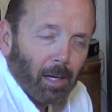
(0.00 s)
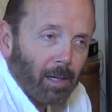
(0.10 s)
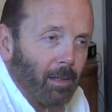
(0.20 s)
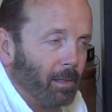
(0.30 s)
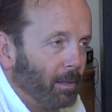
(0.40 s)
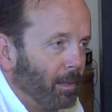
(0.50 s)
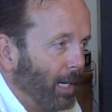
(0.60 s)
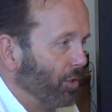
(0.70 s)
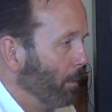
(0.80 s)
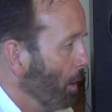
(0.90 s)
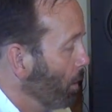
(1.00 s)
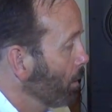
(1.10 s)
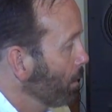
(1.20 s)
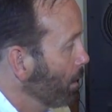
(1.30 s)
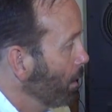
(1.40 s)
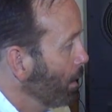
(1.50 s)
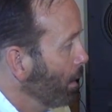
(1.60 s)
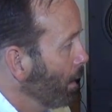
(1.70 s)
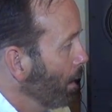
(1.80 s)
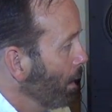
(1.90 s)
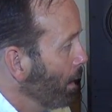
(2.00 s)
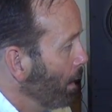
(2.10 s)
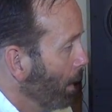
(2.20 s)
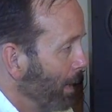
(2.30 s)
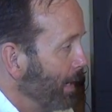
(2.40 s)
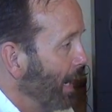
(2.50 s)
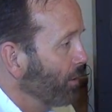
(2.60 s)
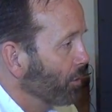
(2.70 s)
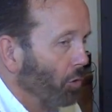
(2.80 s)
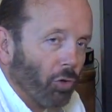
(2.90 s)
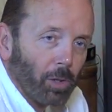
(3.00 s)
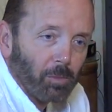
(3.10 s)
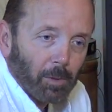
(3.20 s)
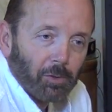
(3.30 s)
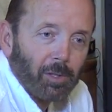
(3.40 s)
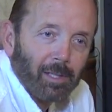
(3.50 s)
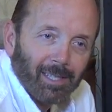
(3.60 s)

uh, hey, Jibo, how many days until Christmas?